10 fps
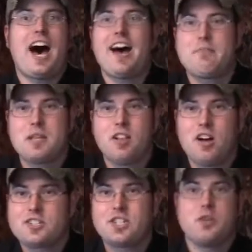I've been
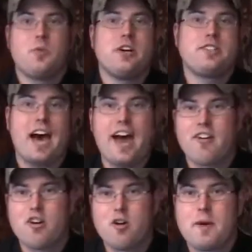lost in the woods. I
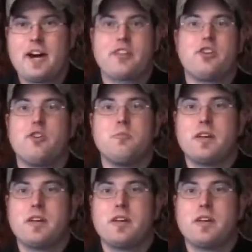don't know about you,